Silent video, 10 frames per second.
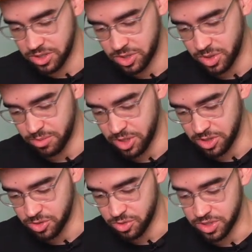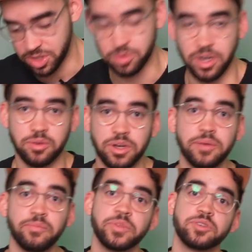So I'm gonna do this right away.
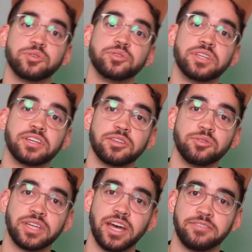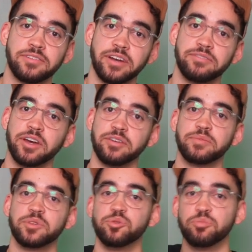So you take your Cat5 that
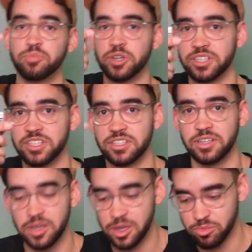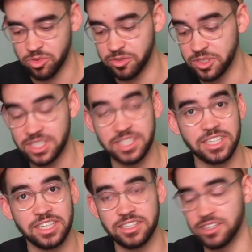you plugged in previously
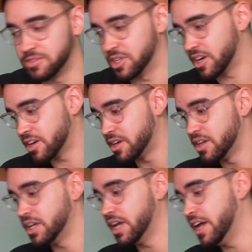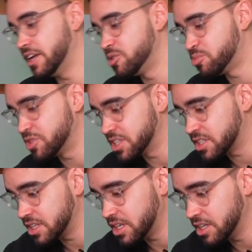in the NVR and you put it
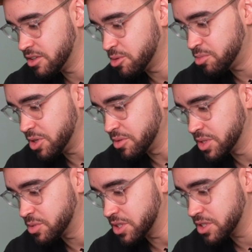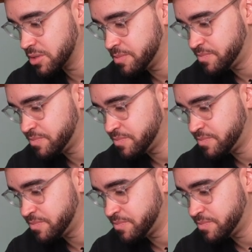in the PoE switch.